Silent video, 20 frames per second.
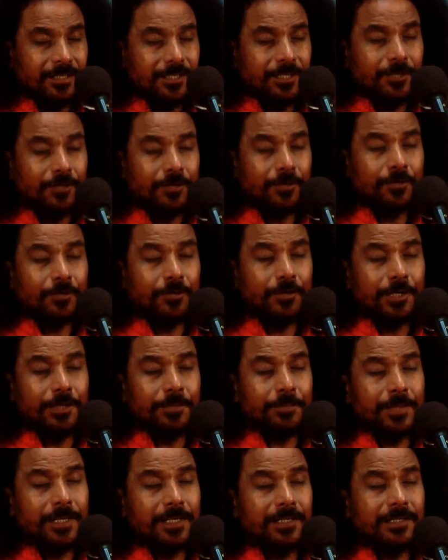your holy
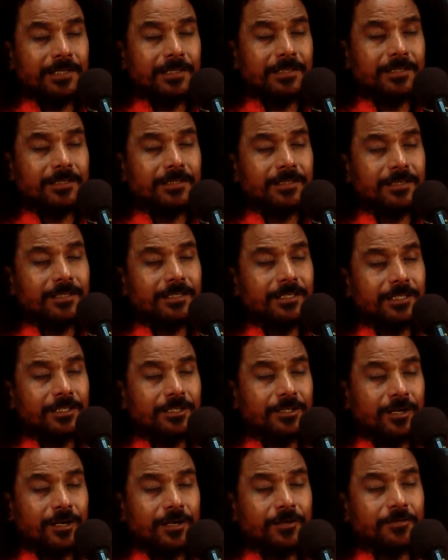presence is
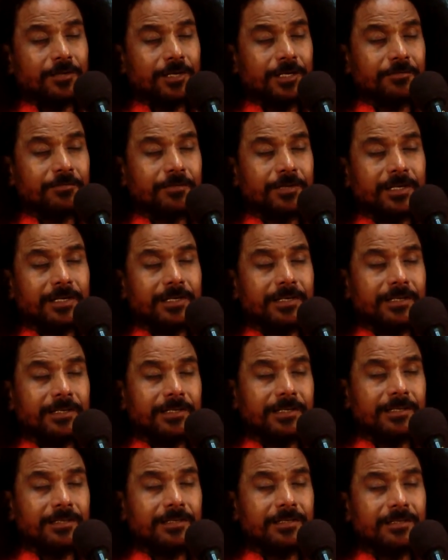not only for
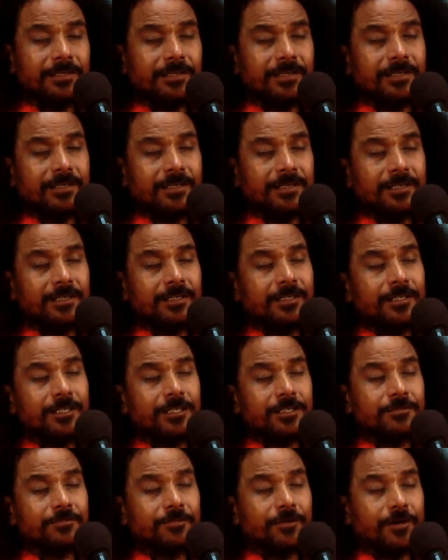India,
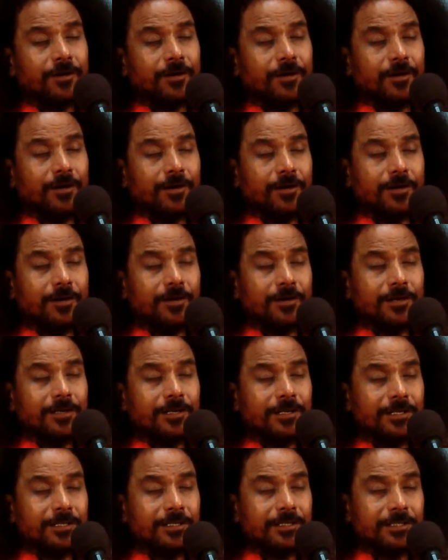it's for all
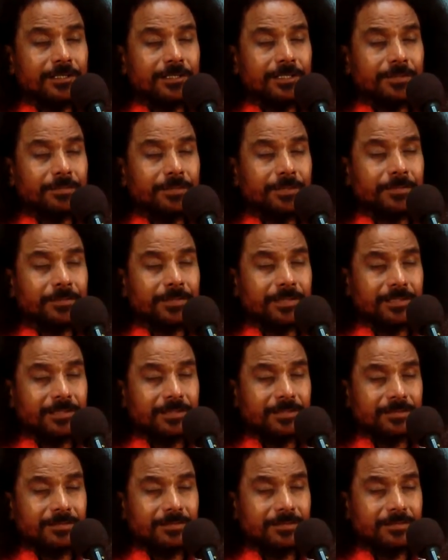countries of the world.